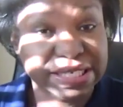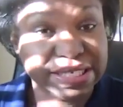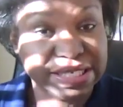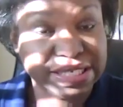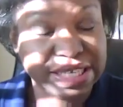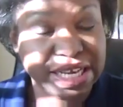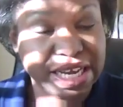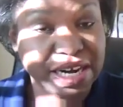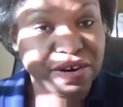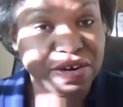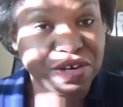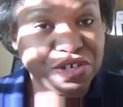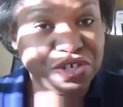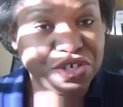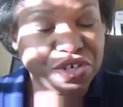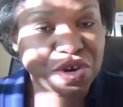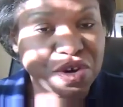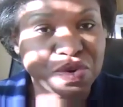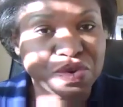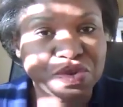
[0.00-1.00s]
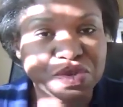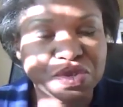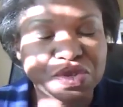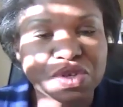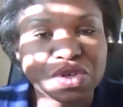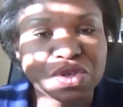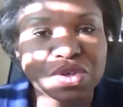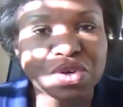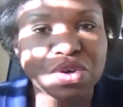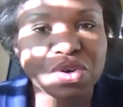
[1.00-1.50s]
Tara
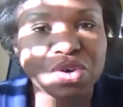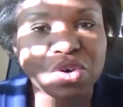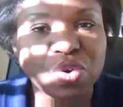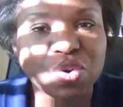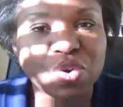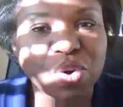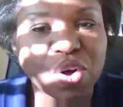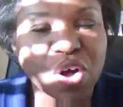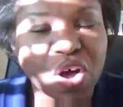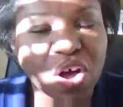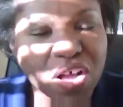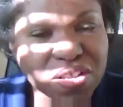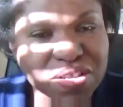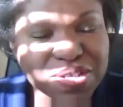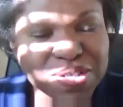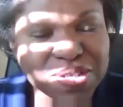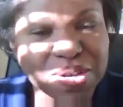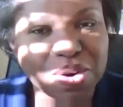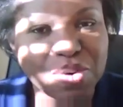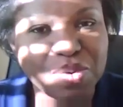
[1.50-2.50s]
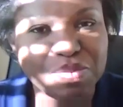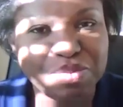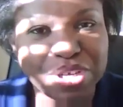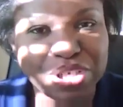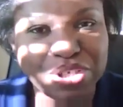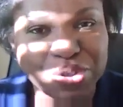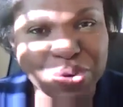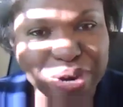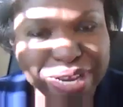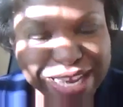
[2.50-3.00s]
Jones, who will also be
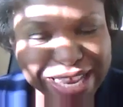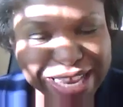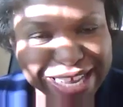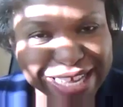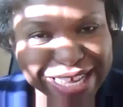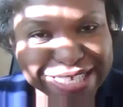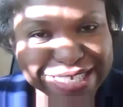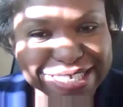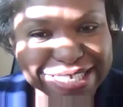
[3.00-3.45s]
joining us.